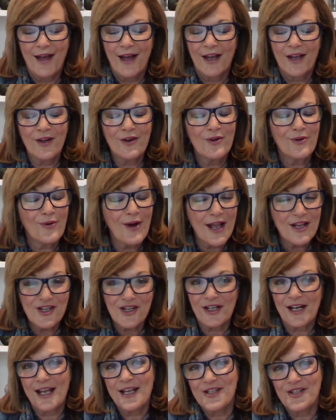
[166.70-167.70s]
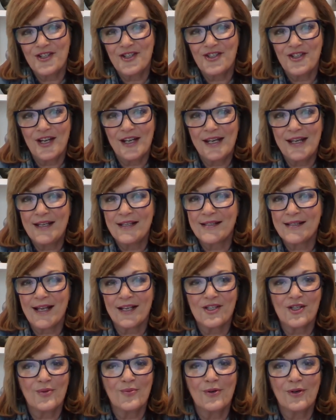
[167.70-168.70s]
Congratulations, Jenny,
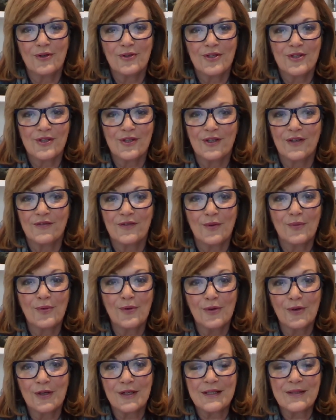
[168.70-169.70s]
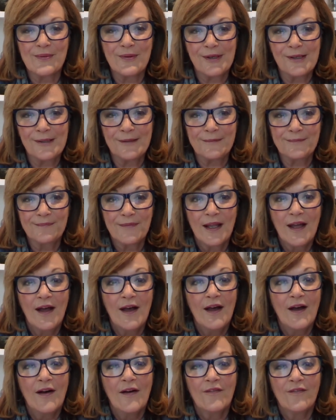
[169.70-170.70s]
such a well-deserved award as well.
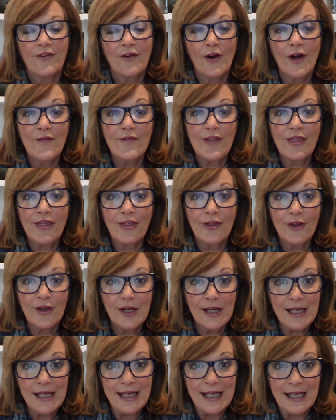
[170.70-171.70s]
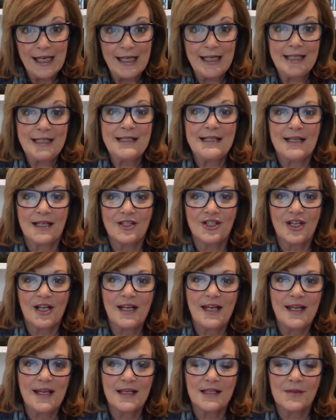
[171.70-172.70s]
For over 30 years,
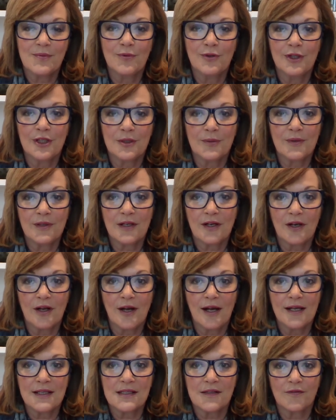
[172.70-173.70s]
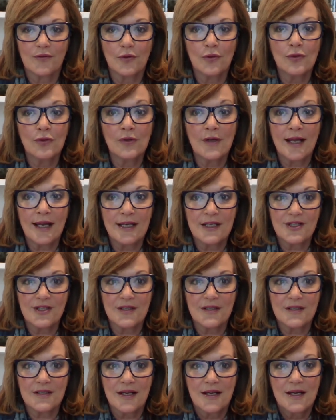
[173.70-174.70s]
Jenny has worked with clients of all
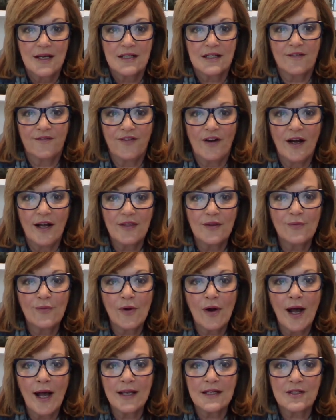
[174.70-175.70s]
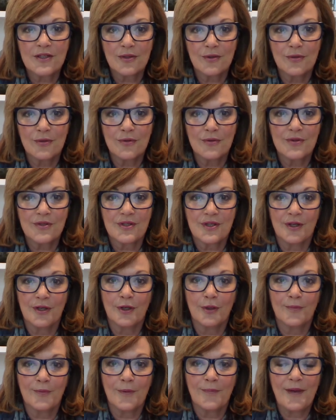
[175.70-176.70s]
ages to find the right tools to
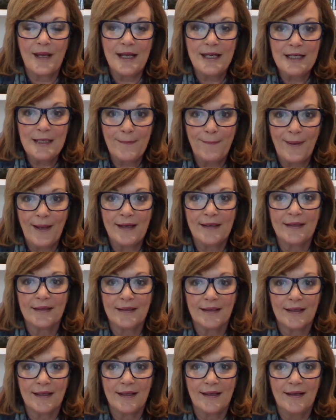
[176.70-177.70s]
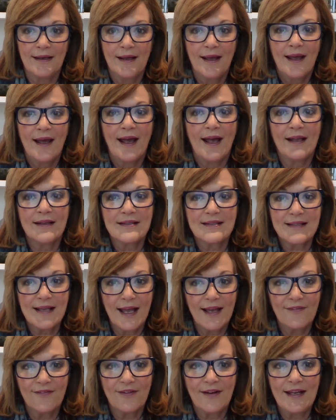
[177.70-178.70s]
help them independently and
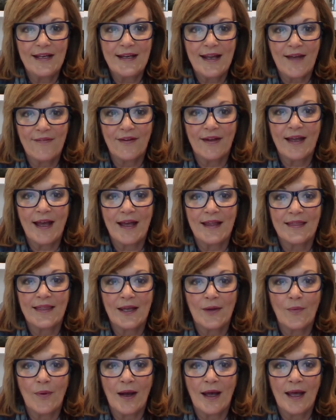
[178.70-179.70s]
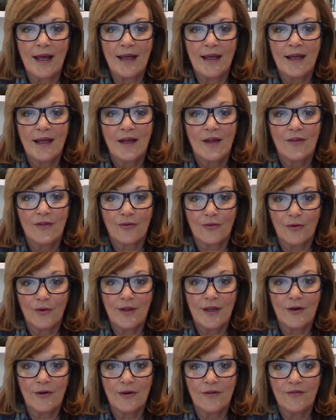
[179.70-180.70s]
safely navigate their way through
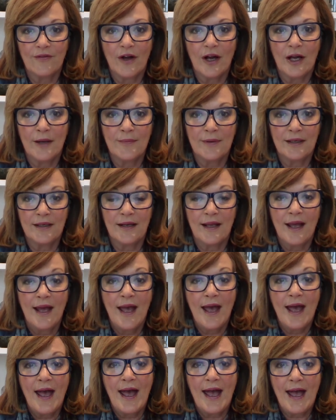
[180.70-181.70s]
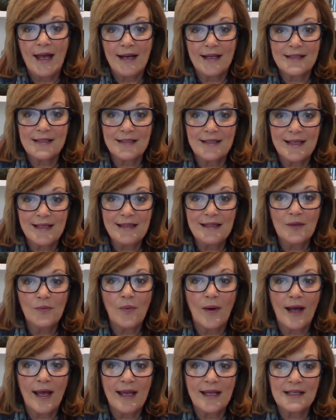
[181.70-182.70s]
their environment, and has led the
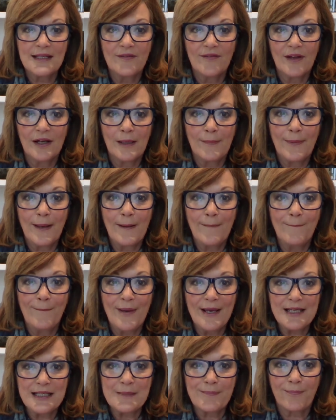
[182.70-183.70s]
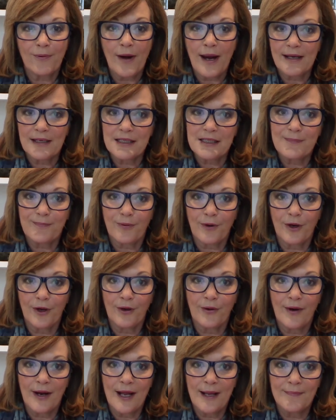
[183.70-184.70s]
way in developing best practice
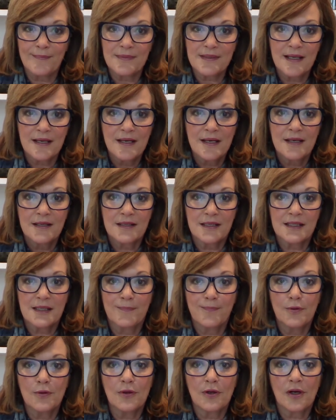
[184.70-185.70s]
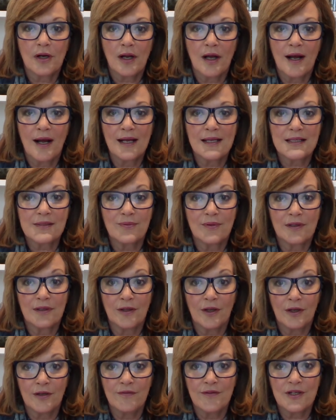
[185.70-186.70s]
programs to support clients with
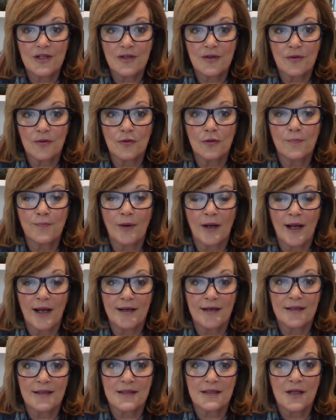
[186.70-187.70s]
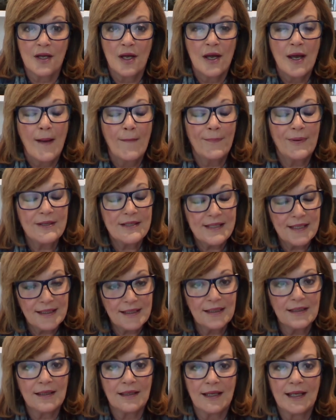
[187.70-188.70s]
low vision or blindness,
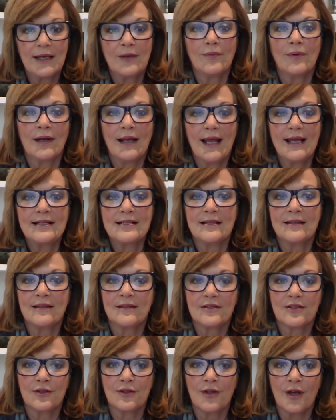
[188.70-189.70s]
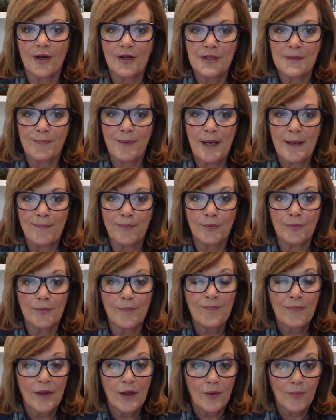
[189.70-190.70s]
particularly related to those people
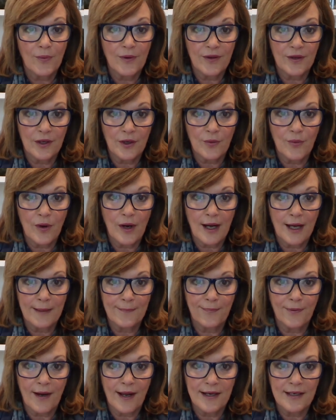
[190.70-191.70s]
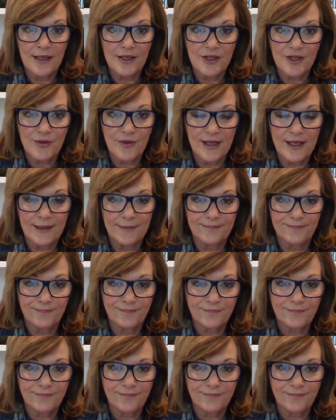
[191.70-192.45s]
with an acquired brain injury.